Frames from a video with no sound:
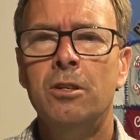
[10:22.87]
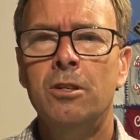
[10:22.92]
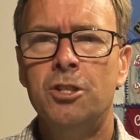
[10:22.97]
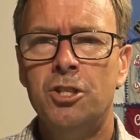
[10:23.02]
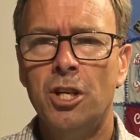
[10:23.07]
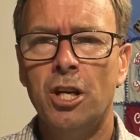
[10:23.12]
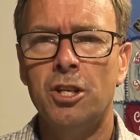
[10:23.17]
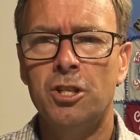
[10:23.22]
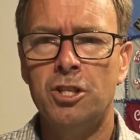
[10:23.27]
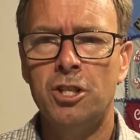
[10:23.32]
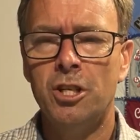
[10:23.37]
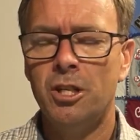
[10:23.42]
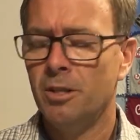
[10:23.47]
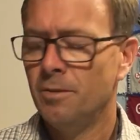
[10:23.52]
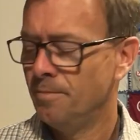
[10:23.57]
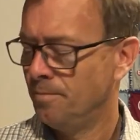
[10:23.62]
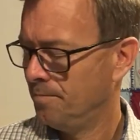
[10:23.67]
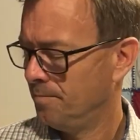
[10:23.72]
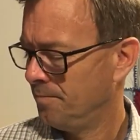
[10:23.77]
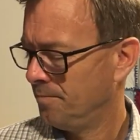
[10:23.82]
Judge ye.
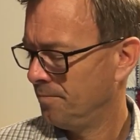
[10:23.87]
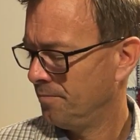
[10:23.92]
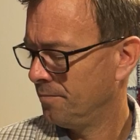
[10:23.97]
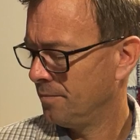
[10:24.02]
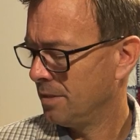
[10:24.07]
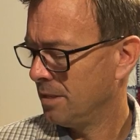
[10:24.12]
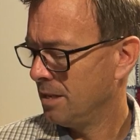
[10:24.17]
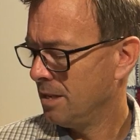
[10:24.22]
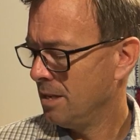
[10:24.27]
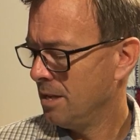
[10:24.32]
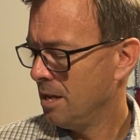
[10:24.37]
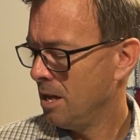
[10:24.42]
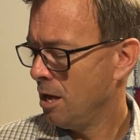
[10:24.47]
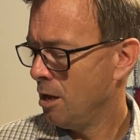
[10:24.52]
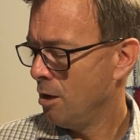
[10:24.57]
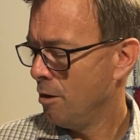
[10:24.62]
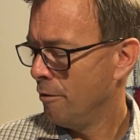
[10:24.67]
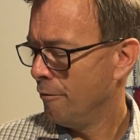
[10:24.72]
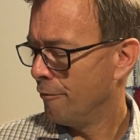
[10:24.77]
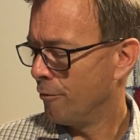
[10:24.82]

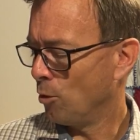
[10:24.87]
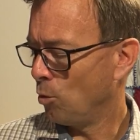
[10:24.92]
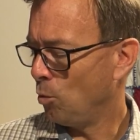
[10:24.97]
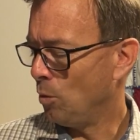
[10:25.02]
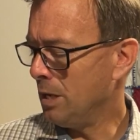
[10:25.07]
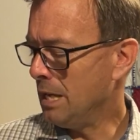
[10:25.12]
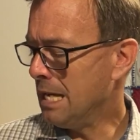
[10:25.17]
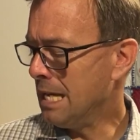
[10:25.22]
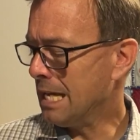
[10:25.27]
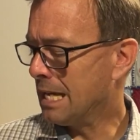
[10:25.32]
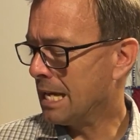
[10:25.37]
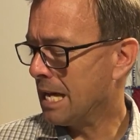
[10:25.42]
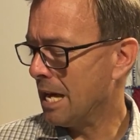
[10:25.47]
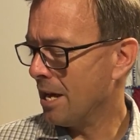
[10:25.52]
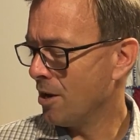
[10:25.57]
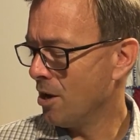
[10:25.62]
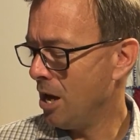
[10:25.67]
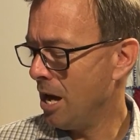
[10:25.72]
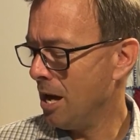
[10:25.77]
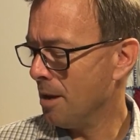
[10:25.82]
For we
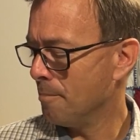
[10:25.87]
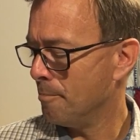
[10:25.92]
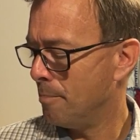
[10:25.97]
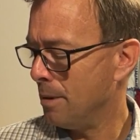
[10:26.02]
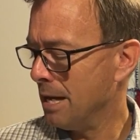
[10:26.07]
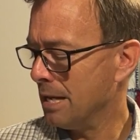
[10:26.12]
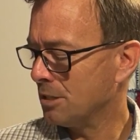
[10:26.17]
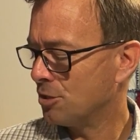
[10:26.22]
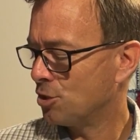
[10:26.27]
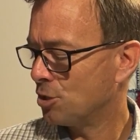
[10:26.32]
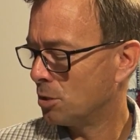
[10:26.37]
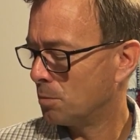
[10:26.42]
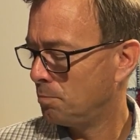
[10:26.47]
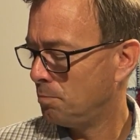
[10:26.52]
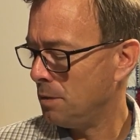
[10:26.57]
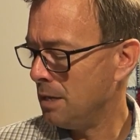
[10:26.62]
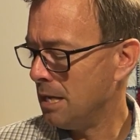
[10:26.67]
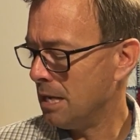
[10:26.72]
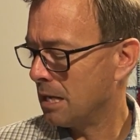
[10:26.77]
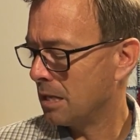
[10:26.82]
cannot but
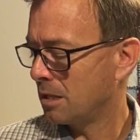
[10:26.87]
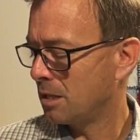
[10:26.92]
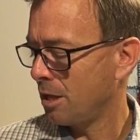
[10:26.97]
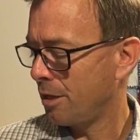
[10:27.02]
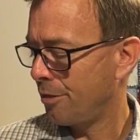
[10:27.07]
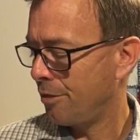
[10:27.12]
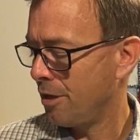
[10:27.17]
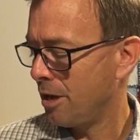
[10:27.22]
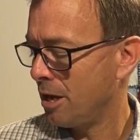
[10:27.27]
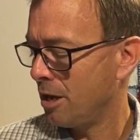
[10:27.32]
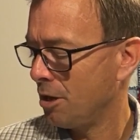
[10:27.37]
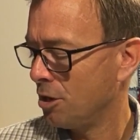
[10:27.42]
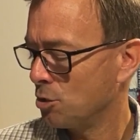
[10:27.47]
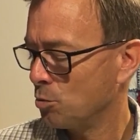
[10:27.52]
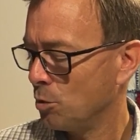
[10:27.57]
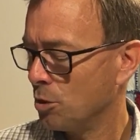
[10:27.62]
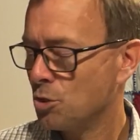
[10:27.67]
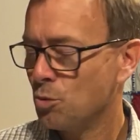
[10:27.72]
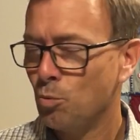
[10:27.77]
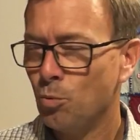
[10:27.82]
speak the things
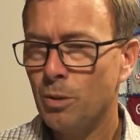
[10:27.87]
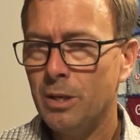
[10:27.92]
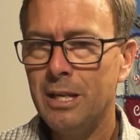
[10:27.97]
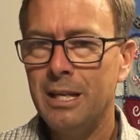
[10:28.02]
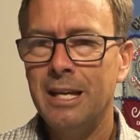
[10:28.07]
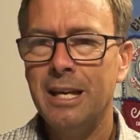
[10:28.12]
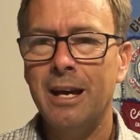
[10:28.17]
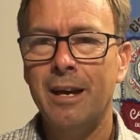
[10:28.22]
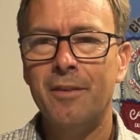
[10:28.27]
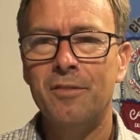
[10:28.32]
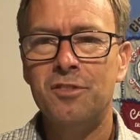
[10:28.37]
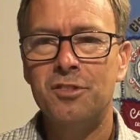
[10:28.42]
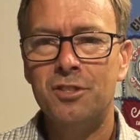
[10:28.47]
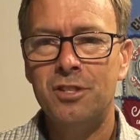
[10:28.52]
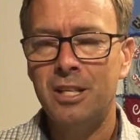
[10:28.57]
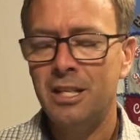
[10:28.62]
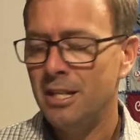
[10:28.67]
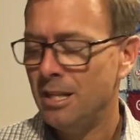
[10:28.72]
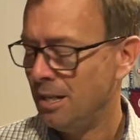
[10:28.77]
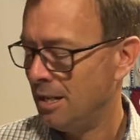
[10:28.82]
which we have
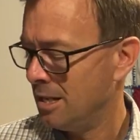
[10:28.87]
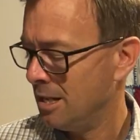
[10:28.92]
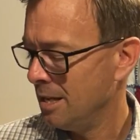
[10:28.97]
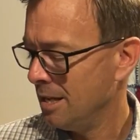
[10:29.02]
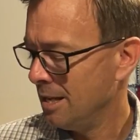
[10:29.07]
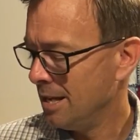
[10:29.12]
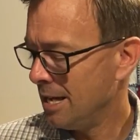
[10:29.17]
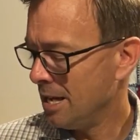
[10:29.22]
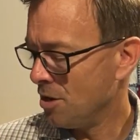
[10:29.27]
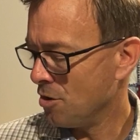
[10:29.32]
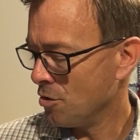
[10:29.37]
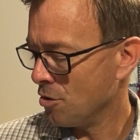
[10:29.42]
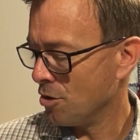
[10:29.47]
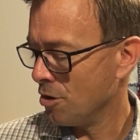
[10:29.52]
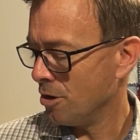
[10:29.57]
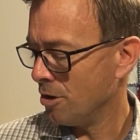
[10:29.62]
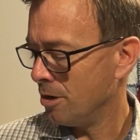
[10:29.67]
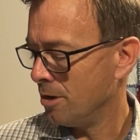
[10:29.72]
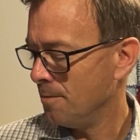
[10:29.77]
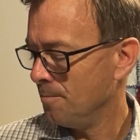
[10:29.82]
seen and
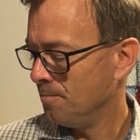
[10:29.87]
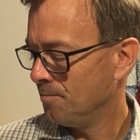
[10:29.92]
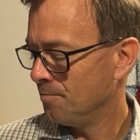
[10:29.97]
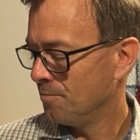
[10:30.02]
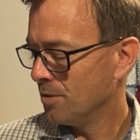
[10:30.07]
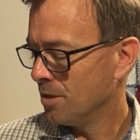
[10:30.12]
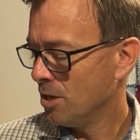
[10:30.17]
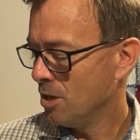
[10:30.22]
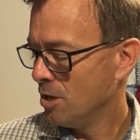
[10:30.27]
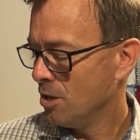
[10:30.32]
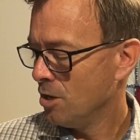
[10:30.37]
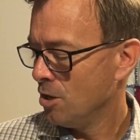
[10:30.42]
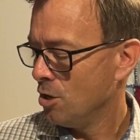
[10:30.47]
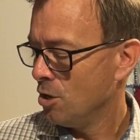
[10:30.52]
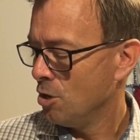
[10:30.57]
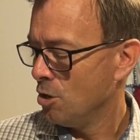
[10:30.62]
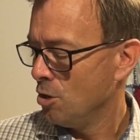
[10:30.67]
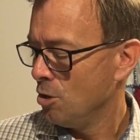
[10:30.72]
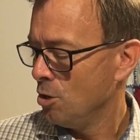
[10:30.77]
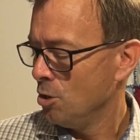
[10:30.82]
heard.
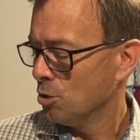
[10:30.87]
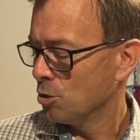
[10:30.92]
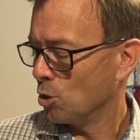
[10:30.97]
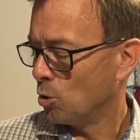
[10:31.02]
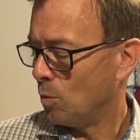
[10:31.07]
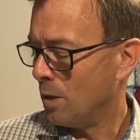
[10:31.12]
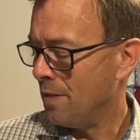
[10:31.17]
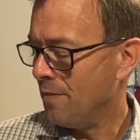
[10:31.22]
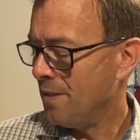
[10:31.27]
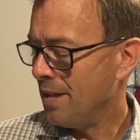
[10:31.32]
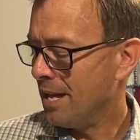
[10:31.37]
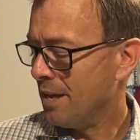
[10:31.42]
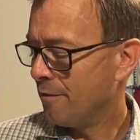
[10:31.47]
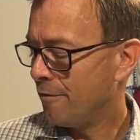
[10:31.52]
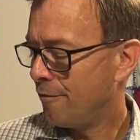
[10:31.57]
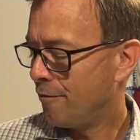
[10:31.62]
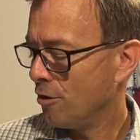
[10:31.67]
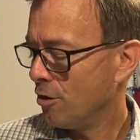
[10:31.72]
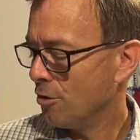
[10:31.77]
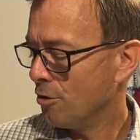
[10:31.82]
So when they had
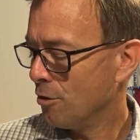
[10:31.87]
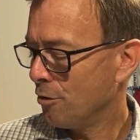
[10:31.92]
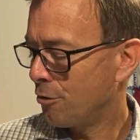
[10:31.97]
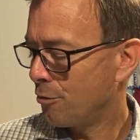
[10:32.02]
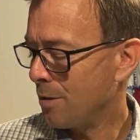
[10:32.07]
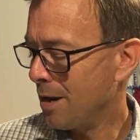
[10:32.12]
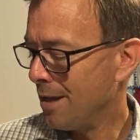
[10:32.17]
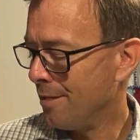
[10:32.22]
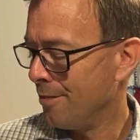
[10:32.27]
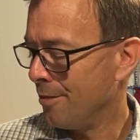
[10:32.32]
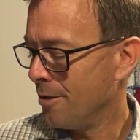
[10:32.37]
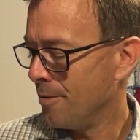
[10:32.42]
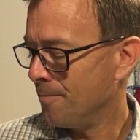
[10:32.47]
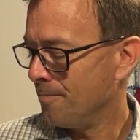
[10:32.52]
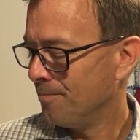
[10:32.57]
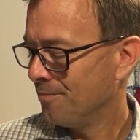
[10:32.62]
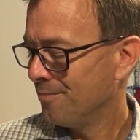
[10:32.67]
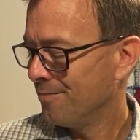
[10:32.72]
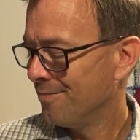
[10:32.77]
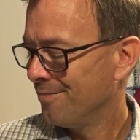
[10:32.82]
further threatened
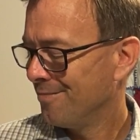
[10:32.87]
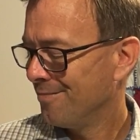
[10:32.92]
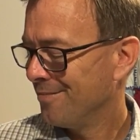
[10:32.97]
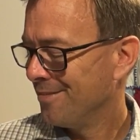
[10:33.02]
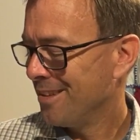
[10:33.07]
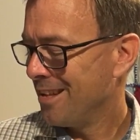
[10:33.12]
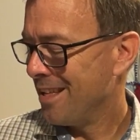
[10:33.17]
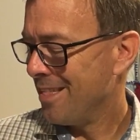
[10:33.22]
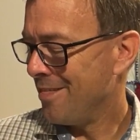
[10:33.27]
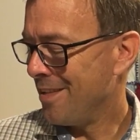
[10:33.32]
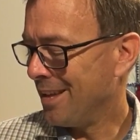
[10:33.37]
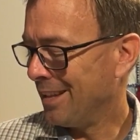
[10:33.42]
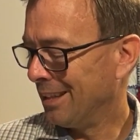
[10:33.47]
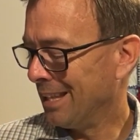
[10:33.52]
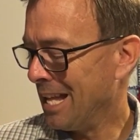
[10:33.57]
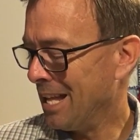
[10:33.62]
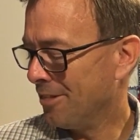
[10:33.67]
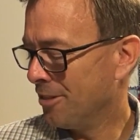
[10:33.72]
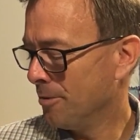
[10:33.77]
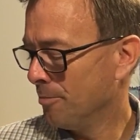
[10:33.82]
them, they
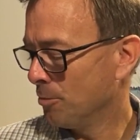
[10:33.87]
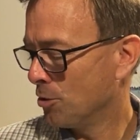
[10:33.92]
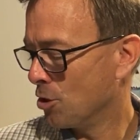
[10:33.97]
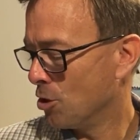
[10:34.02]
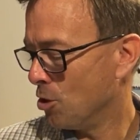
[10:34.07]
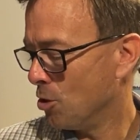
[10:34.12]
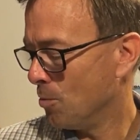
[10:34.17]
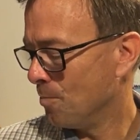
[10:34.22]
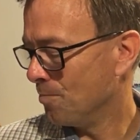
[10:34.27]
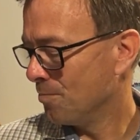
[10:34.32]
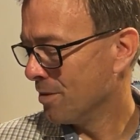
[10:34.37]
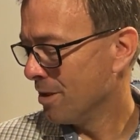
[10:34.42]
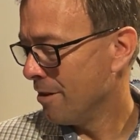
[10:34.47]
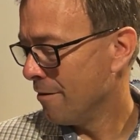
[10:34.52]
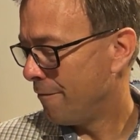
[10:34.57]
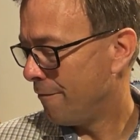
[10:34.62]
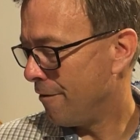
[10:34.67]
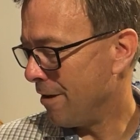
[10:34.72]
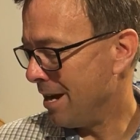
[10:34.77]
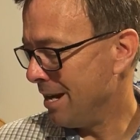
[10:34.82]
let them go,
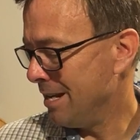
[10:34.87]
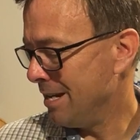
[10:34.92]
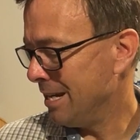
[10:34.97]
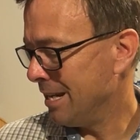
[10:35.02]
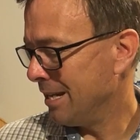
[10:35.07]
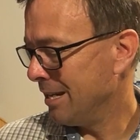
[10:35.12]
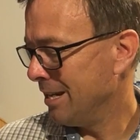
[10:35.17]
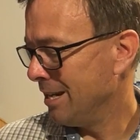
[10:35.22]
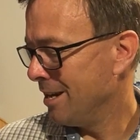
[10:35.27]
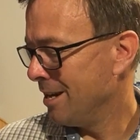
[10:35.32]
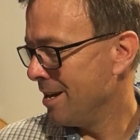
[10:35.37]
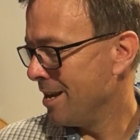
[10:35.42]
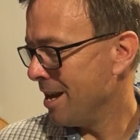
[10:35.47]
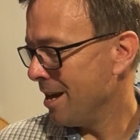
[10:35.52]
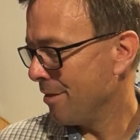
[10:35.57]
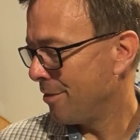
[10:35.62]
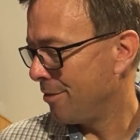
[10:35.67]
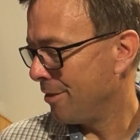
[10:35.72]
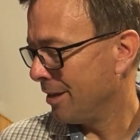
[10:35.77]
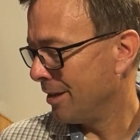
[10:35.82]
finding
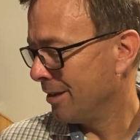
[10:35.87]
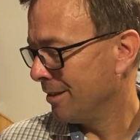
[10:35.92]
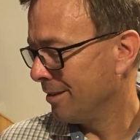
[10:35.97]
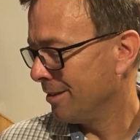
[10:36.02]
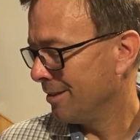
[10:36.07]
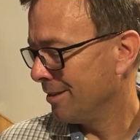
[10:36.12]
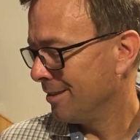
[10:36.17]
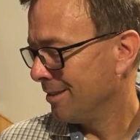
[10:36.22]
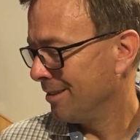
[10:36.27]
nothing